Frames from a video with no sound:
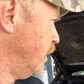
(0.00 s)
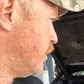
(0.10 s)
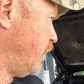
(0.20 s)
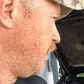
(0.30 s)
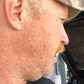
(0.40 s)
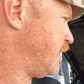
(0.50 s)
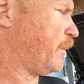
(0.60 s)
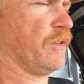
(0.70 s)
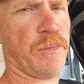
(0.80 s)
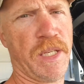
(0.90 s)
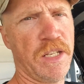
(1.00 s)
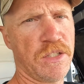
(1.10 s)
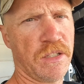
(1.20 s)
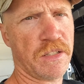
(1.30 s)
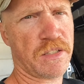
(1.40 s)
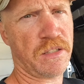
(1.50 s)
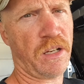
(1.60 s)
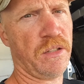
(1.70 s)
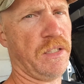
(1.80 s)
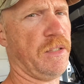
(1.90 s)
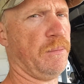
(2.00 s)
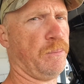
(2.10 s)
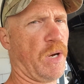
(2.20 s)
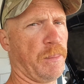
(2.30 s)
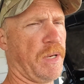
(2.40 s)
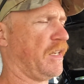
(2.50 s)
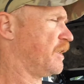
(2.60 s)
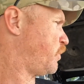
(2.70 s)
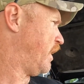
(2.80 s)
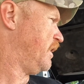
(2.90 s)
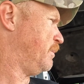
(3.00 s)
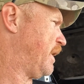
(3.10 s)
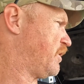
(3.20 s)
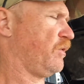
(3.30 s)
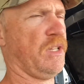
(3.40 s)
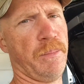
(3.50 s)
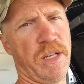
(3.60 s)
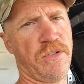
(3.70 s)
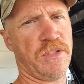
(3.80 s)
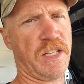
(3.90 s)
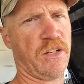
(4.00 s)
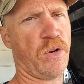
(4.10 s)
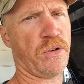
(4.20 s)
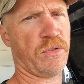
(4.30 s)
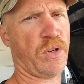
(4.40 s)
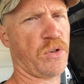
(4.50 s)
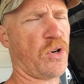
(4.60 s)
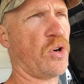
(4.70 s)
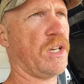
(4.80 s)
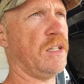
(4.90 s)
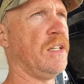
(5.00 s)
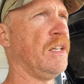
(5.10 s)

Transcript: So the heat's coming from the engine, it's slowly making its way into the battery, and the battery's getting hotter and hotter.